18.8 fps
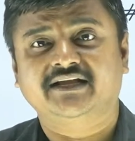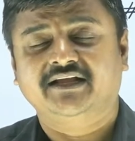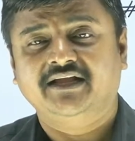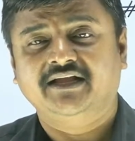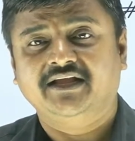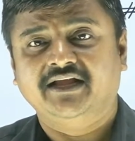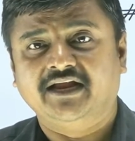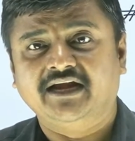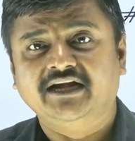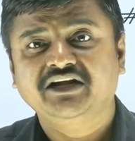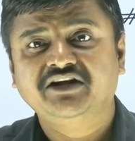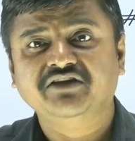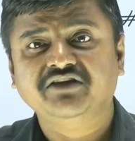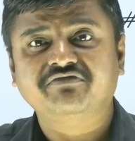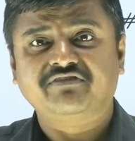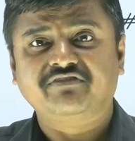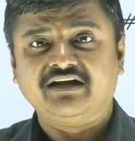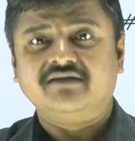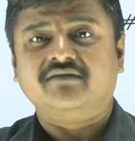in
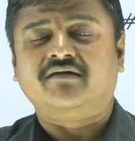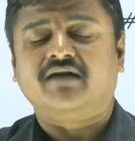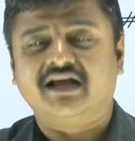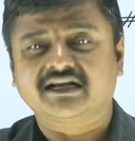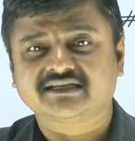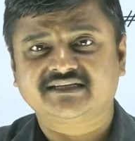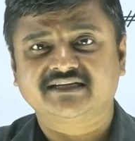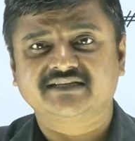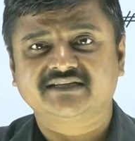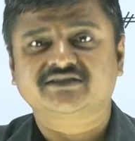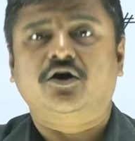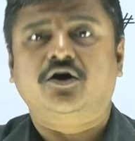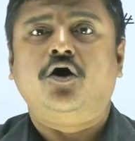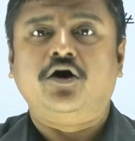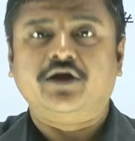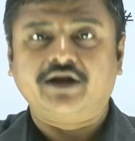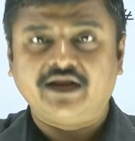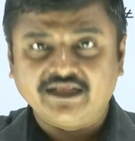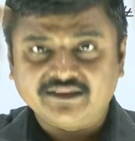different classes
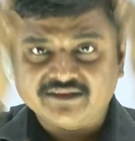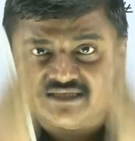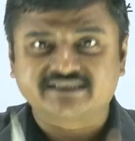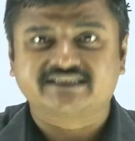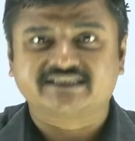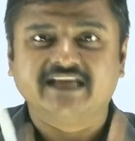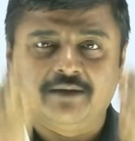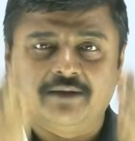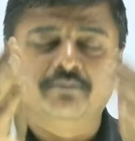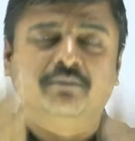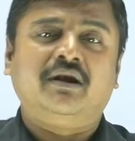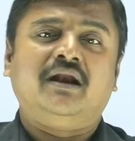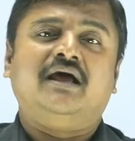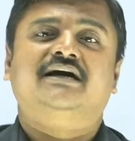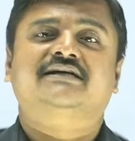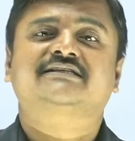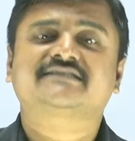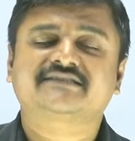or in the same class.